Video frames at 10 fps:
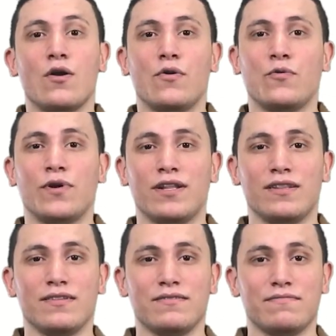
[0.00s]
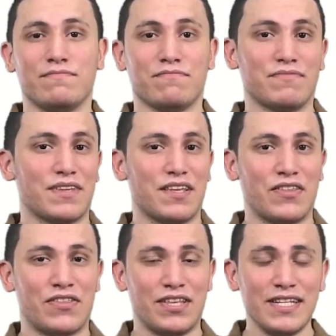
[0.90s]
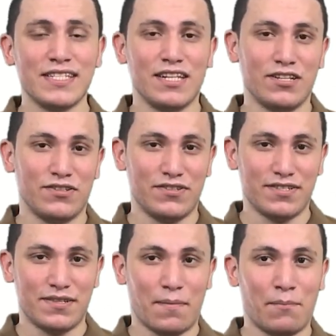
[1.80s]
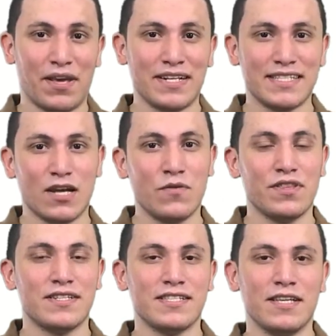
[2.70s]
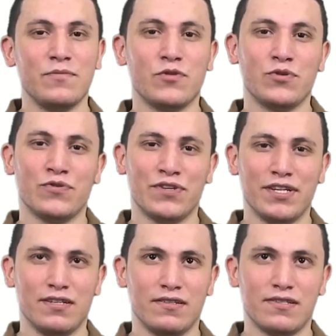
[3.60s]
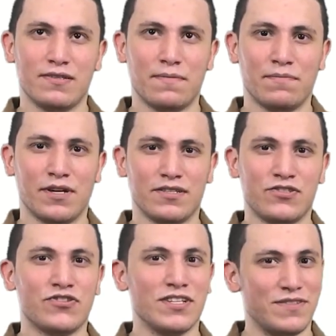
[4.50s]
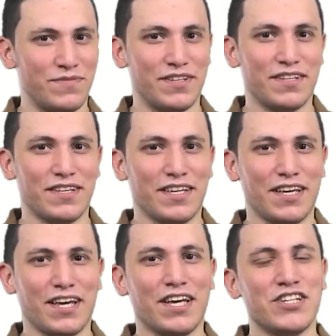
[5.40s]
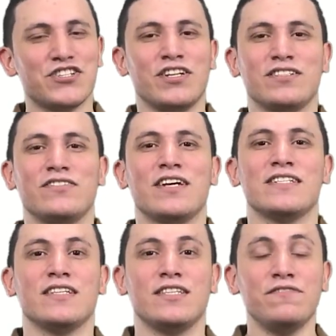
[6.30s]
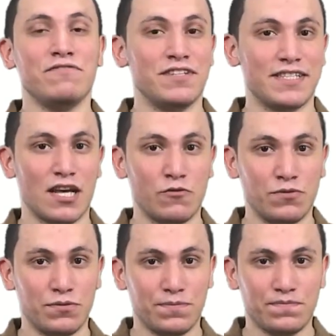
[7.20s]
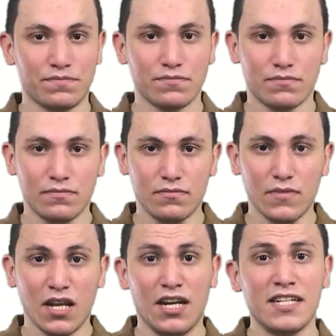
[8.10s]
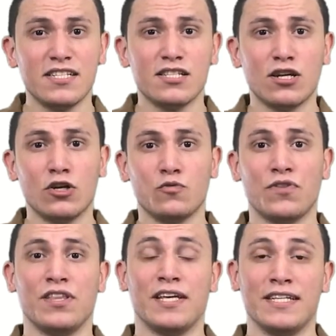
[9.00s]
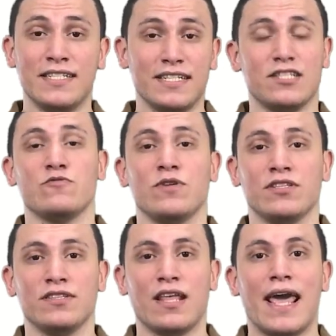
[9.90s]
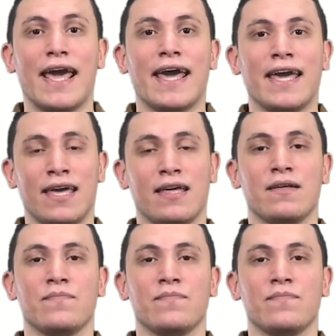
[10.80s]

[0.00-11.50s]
Well, these letters may sound the same to your ears, but trust me, each letter has a different sound. Let's start with the easiest one, he.